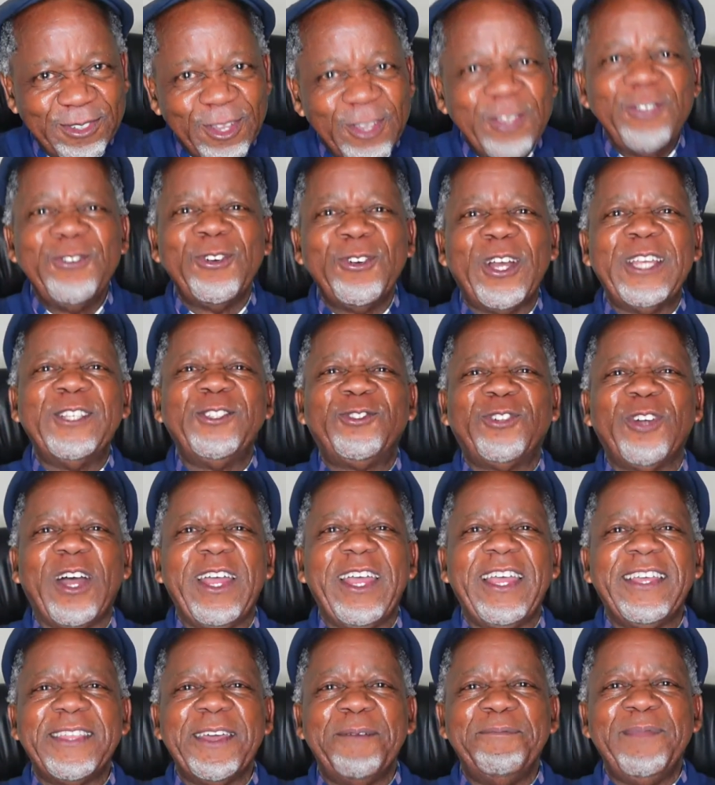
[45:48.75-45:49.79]
You
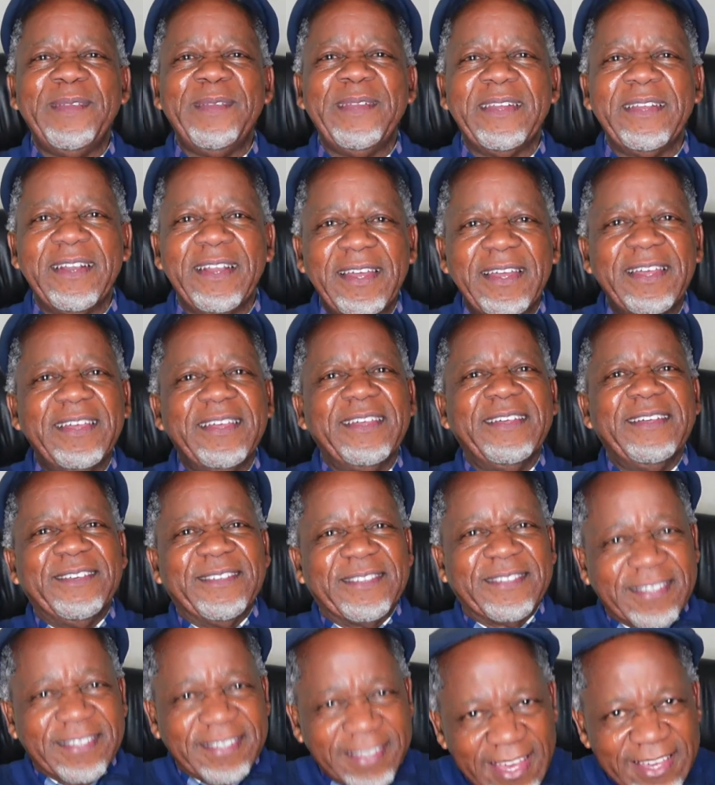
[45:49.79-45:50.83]
enjoy the meal,
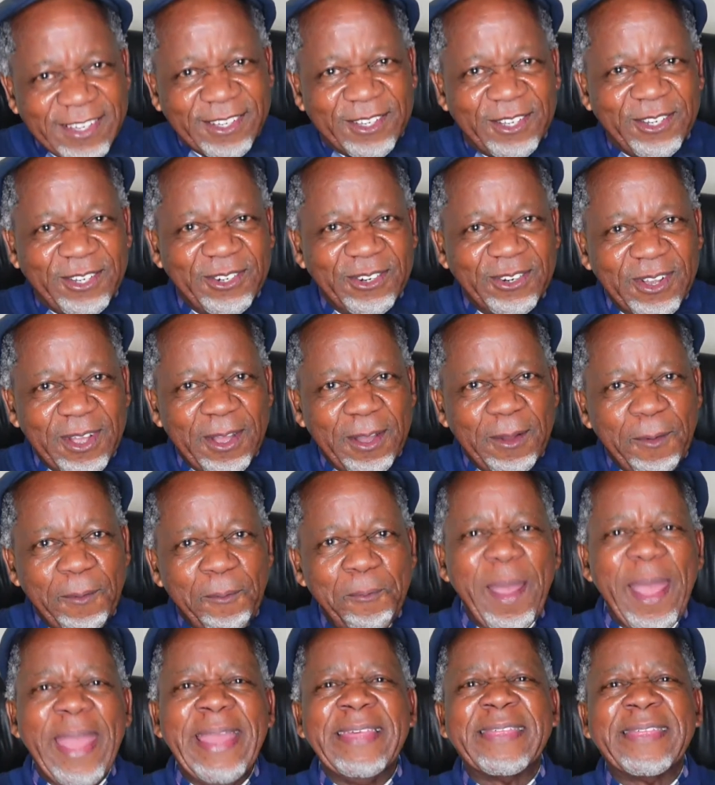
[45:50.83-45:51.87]
thank you.
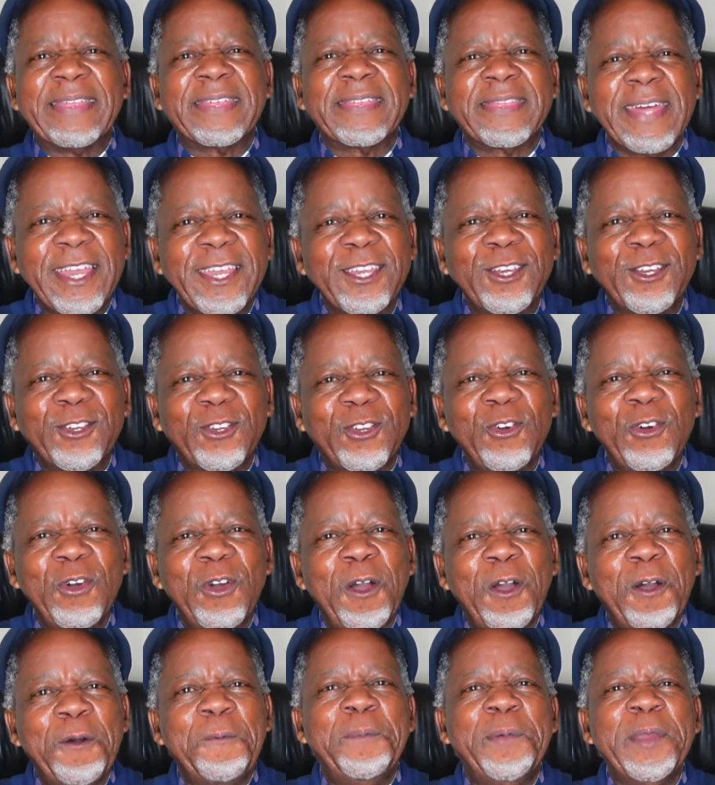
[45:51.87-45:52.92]
May thank
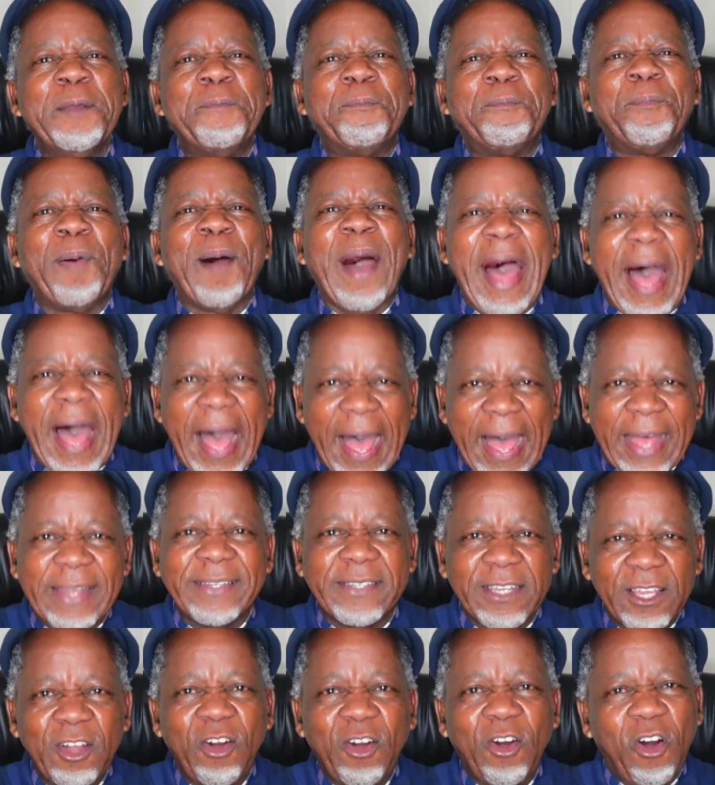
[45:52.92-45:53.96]
you be part
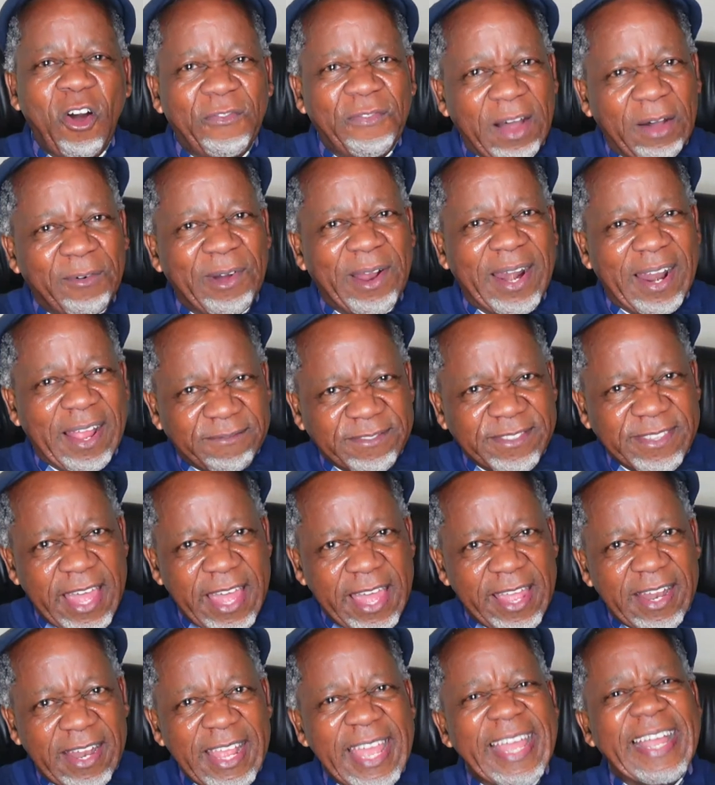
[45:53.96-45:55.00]
of our
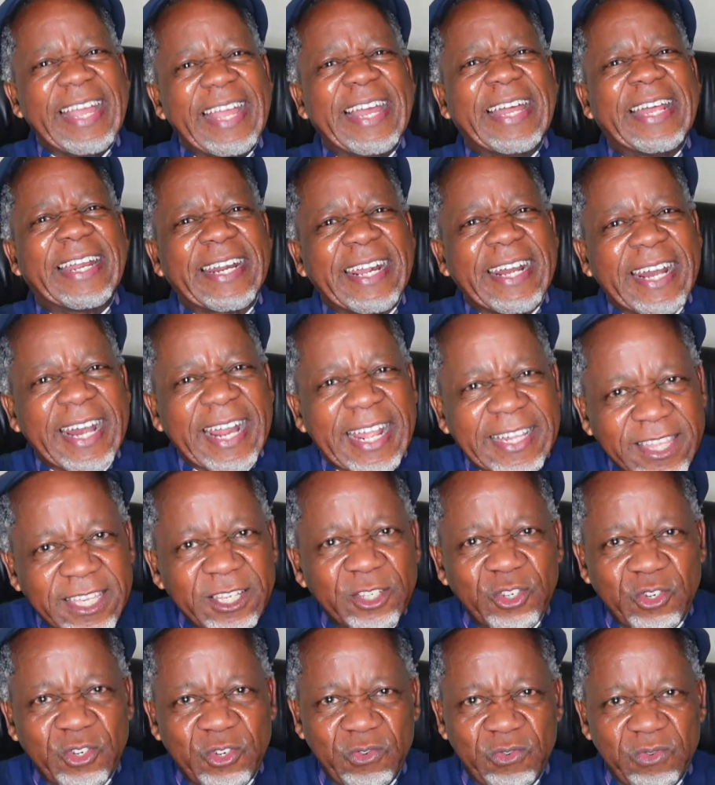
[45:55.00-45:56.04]
lifestyle.
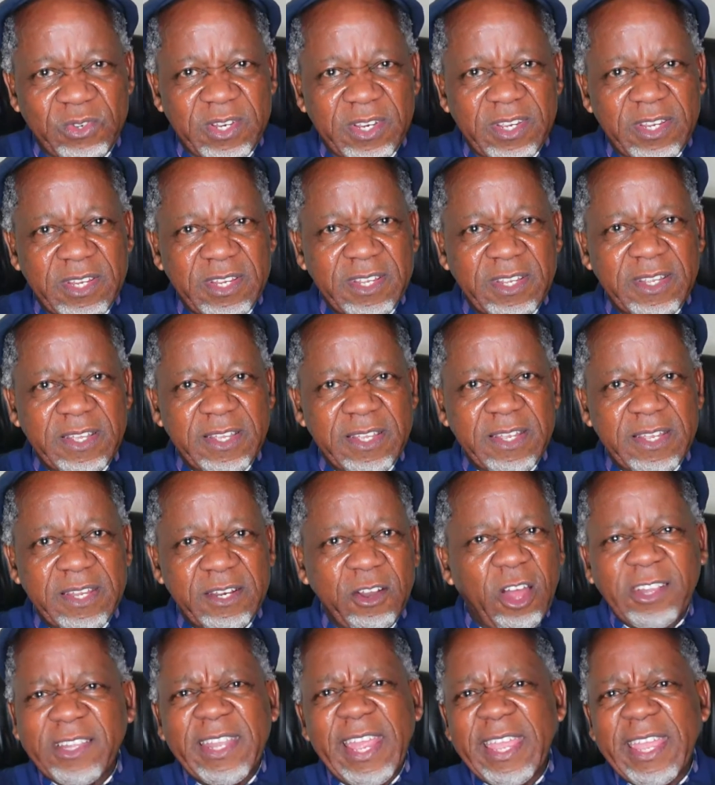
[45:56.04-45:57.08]
Gratitude,
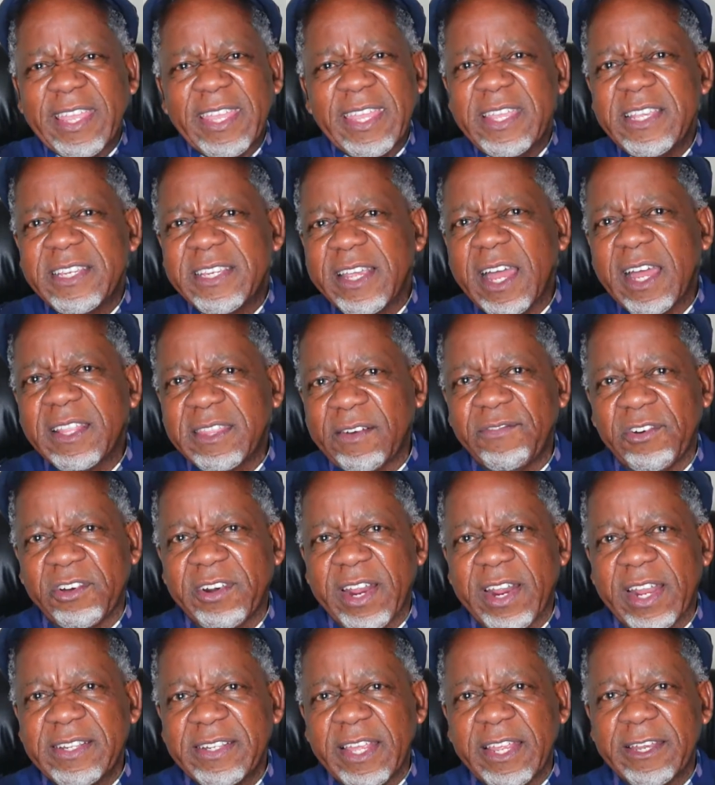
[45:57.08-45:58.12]
not taking each other for
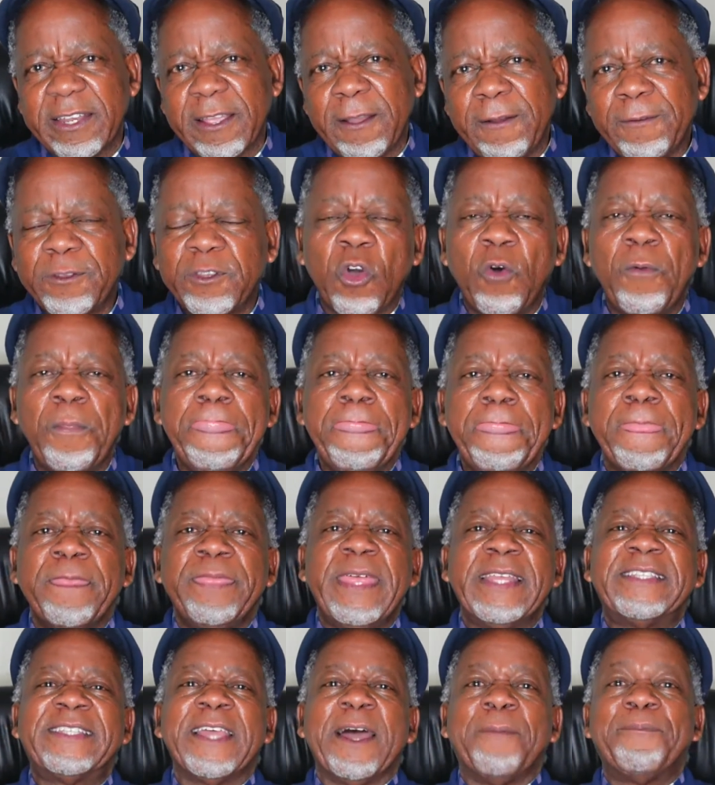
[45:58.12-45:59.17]
granted. So
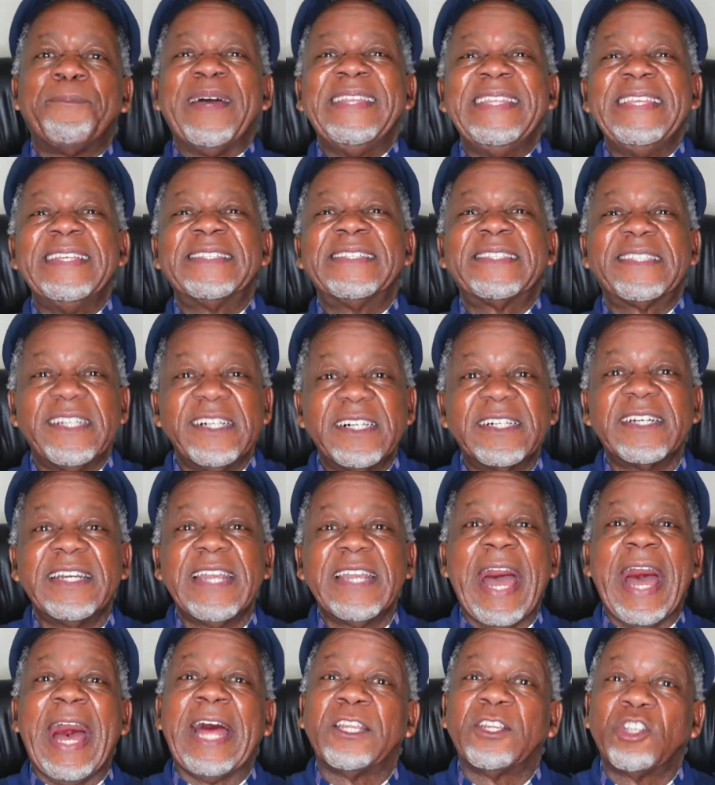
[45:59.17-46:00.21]
the Japanese children
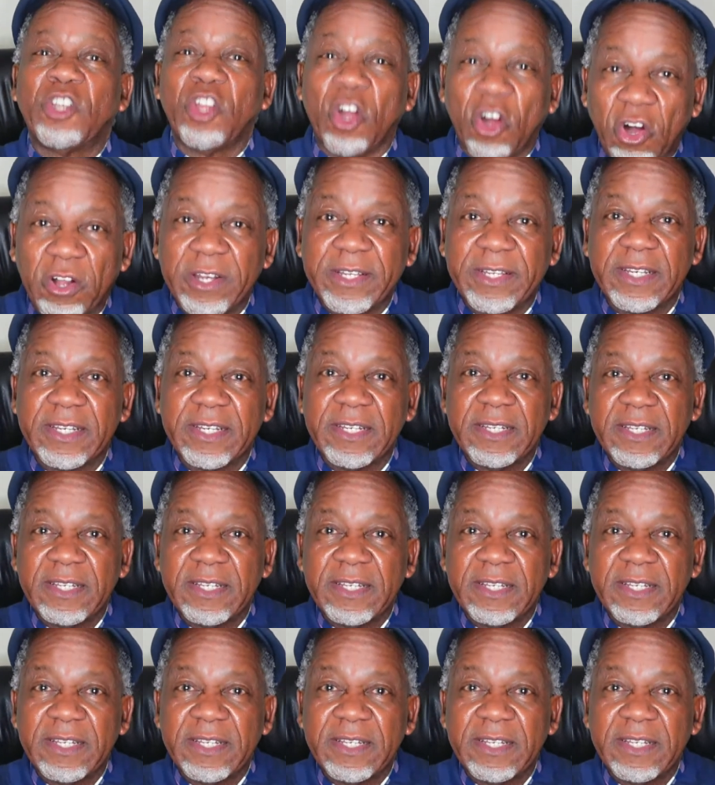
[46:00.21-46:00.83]
are taught.